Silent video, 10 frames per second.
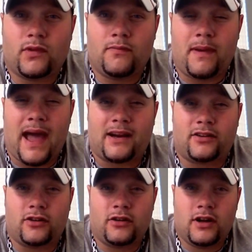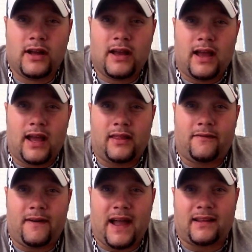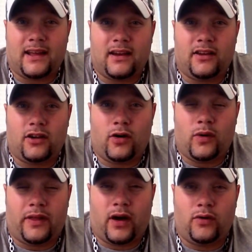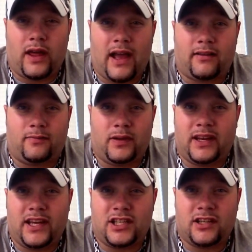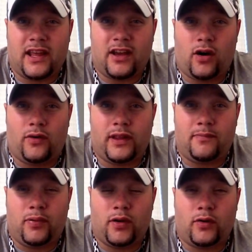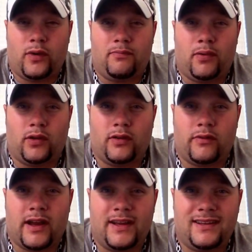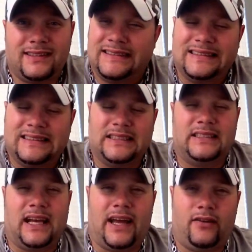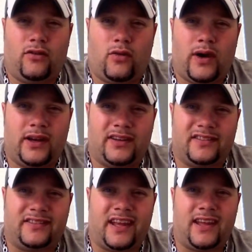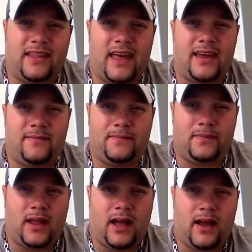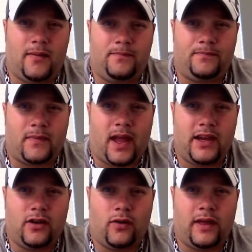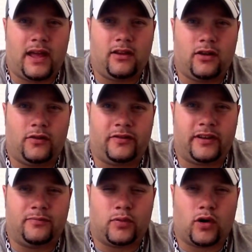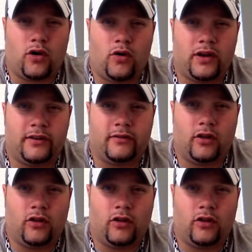backed her. And the fact that, without explanation, they go and they put her with Bully Ray, I don't quite understand that. I know that, since Brooke Hogan is no